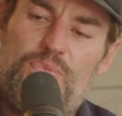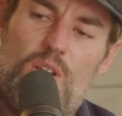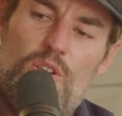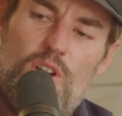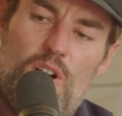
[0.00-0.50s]

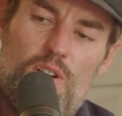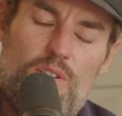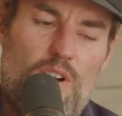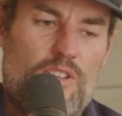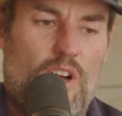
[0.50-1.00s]
You know,
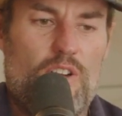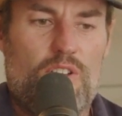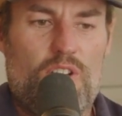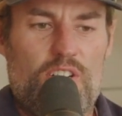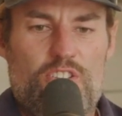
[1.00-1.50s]
I know
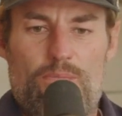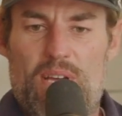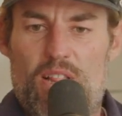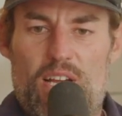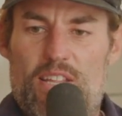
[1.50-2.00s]
guys who've
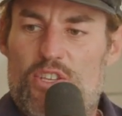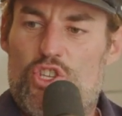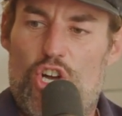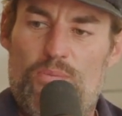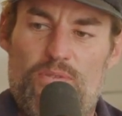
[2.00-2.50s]
been like at the
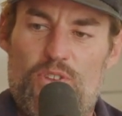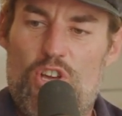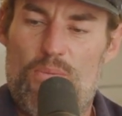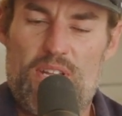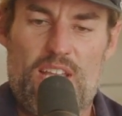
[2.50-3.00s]
top of the
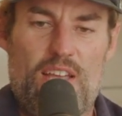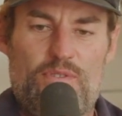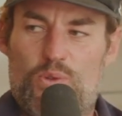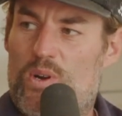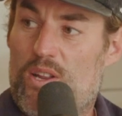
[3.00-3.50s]
comedy game
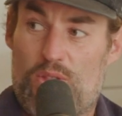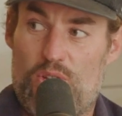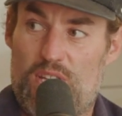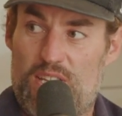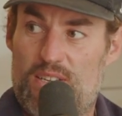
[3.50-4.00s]
for 20,
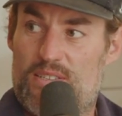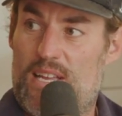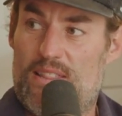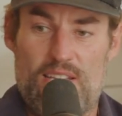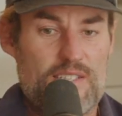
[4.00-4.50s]
30 years,
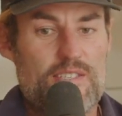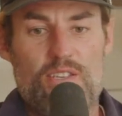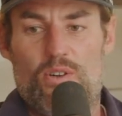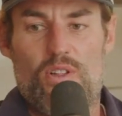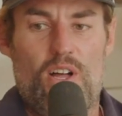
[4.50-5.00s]
and they're
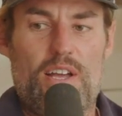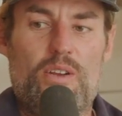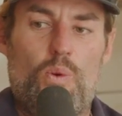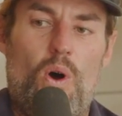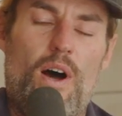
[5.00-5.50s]
still like
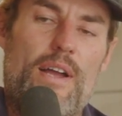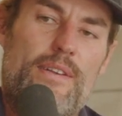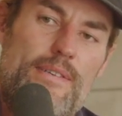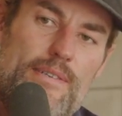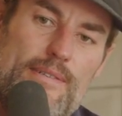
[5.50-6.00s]
quite
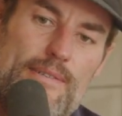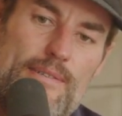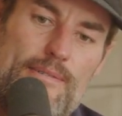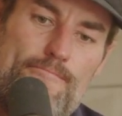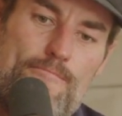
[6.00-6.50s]

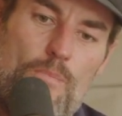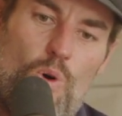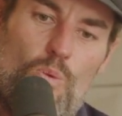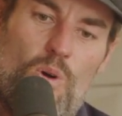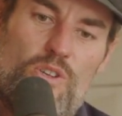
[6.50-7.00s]

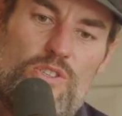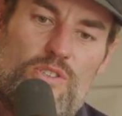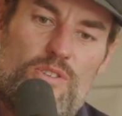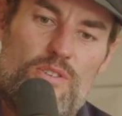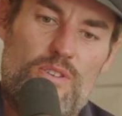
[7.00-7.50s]

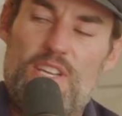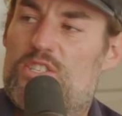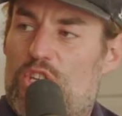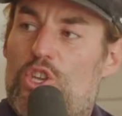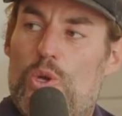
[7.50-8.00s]
almost
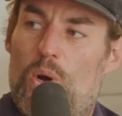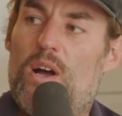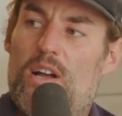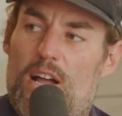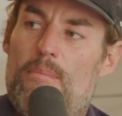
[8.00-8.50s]

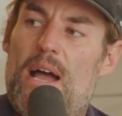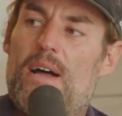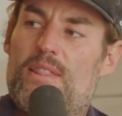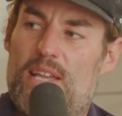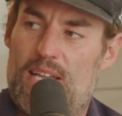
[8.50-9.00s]
insecure
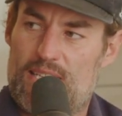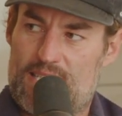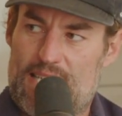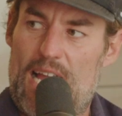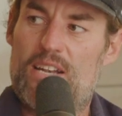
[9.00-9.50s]
about their
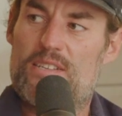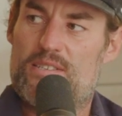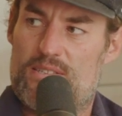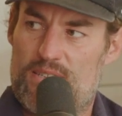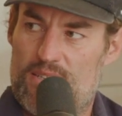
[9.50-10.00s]
status.